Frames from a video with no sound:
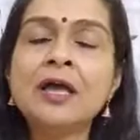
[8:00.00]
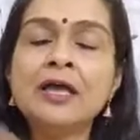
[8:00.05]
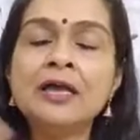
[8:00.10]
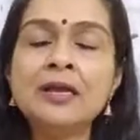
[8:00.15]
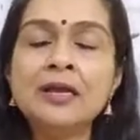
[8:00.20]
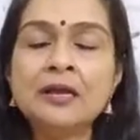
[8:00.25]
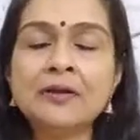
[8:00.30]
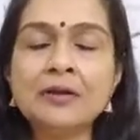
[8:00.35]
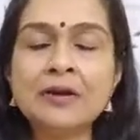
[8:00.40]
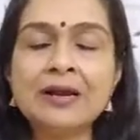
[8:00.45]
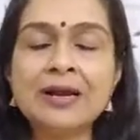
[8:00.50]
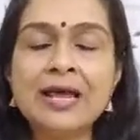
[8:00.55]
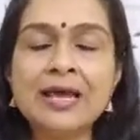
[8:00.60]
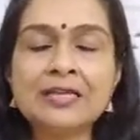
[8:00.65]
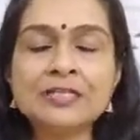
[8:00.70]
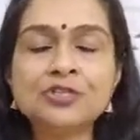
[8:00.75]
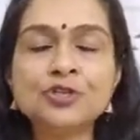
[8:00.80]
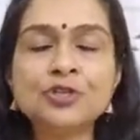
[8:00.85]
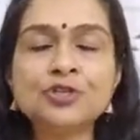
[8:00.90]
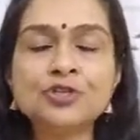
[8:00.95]
in a
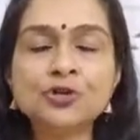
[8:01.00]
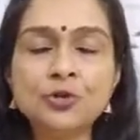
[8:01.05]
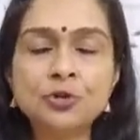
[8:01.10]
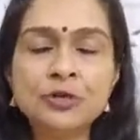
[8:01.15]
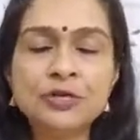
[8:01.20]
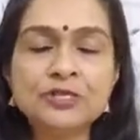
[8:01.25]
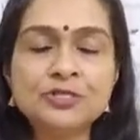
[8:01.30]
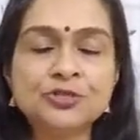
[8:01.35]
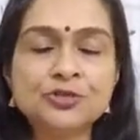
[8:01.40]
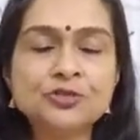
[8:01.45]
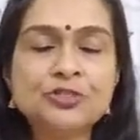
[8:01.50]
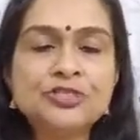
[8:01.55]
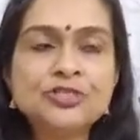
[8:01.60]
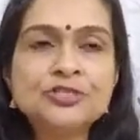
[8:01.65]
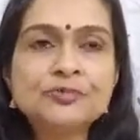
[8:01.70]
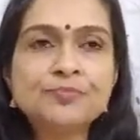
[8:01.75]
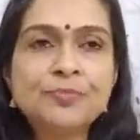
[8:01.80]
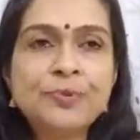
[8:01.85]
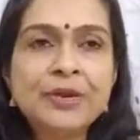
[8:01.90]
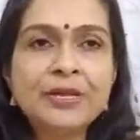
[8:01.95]
relaxed, your shoulders you
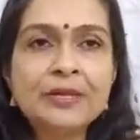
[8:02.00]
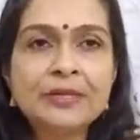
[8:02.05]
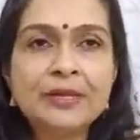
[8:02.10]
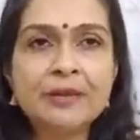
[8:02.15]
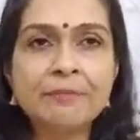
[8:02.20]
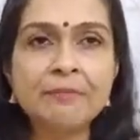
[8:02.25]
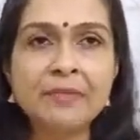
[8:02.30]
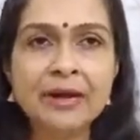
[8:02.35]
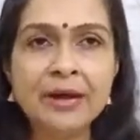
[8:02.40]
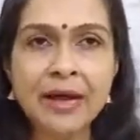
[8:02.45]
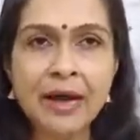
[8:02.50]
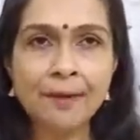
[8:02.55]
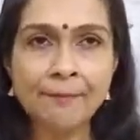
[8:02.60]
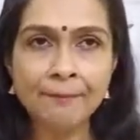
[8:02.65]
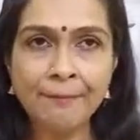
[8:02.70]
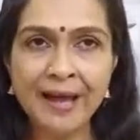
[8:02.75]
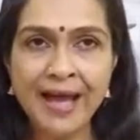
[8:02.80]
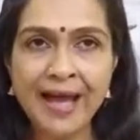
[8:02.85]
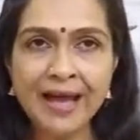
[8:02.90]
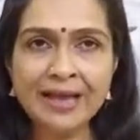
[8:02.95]
just bring them
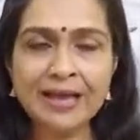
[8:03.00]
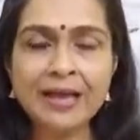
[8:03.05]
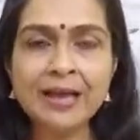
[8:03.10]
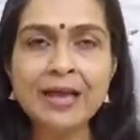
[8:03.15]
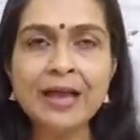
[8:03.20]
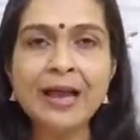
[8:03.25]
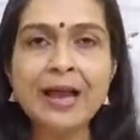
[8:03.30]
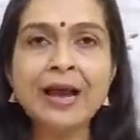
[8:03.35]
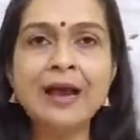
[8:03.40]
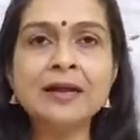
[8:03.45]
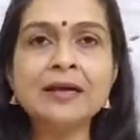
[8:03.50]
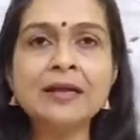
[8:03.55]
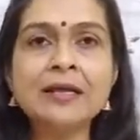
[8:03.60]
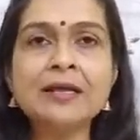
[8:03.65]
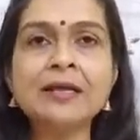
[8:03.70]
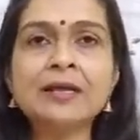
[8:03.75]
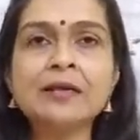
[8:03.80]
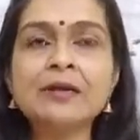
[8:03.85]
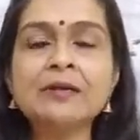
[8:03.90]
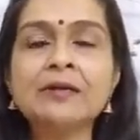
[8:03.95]
back and
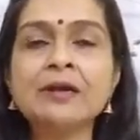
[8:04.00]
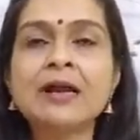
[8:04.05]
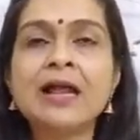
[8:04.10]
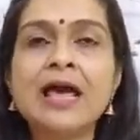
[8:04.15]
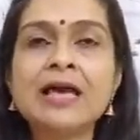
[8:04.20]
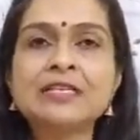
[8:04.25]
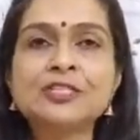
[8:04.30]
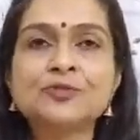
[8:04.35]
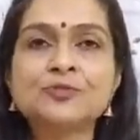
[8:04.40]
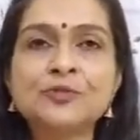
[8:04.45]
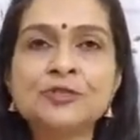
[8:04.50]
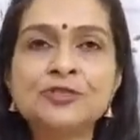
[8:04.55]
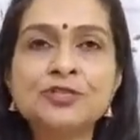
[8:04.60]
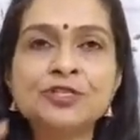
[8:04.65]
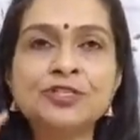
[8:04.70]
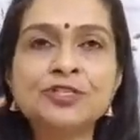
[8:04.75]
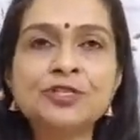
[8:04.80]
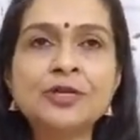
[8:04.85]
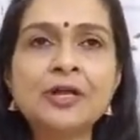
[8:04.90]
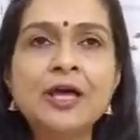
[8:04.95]
in a relaxed
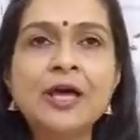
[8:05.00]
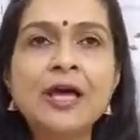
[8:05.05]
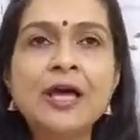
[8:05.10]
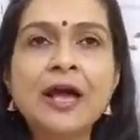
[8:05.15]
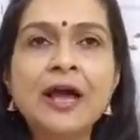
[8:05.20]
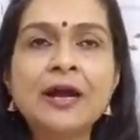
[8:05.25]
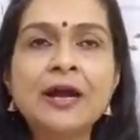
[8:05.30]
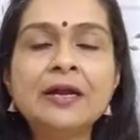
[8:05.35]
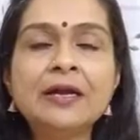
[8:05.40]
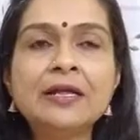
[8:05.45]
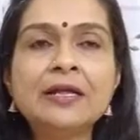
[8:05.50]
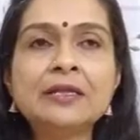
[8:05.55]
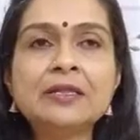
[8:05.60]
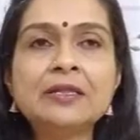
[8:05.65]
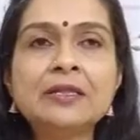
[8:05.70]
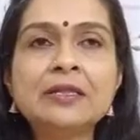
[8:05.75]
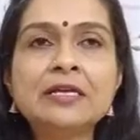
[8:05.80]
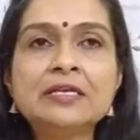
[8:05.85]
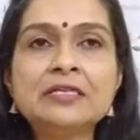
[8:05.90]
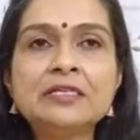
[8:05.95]
position, and
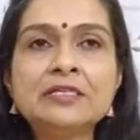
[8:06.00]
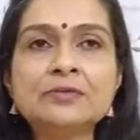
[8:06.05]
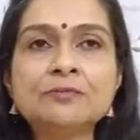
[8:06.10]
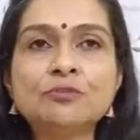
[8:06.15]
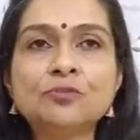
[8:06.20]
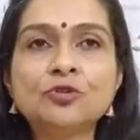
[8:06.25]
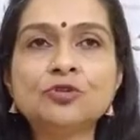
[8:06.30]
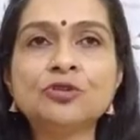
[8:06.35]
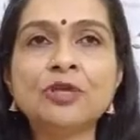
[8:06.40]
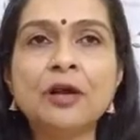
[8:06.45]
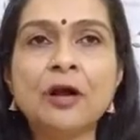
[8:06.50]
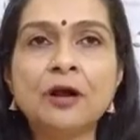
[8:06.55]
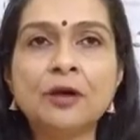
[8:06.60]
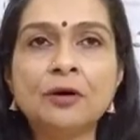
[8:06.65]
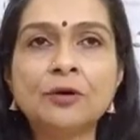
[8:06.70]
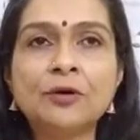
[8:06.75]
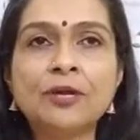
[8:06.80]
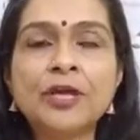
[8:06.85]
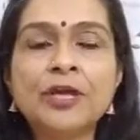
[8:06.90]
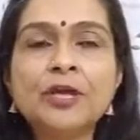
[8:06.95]
in this mudra.
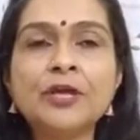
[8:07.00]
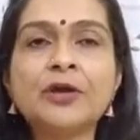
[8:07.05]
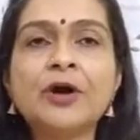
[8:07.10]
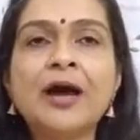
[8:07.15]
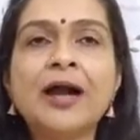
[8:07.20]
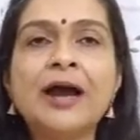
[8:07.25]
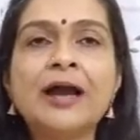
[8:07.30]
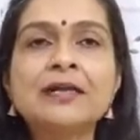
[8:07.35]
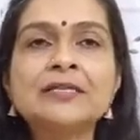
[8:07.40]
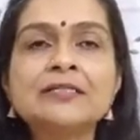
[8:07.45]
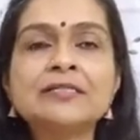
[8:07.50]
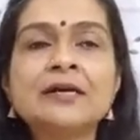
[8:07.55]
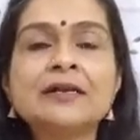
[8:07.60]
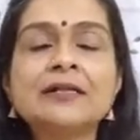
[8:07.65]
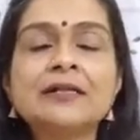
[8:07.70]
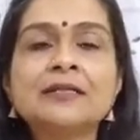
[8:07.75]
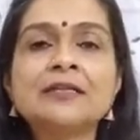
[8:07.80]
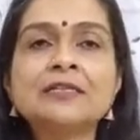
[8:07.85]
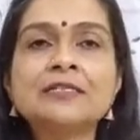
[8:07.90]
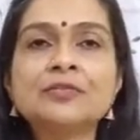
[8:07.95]
Okay, your hands are
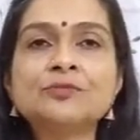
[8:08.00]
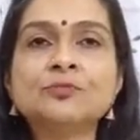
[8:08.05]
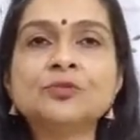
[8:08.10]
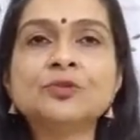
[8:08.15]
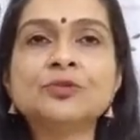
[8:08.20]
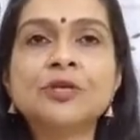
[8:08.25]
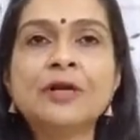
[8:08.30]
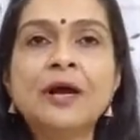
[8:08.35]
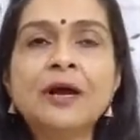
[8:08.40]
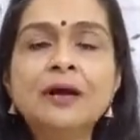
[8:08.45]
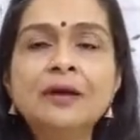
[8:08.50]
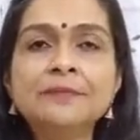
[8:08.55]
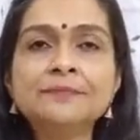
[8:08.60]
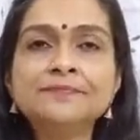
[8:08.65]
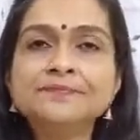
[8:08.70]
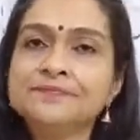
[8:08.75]
in this mudra.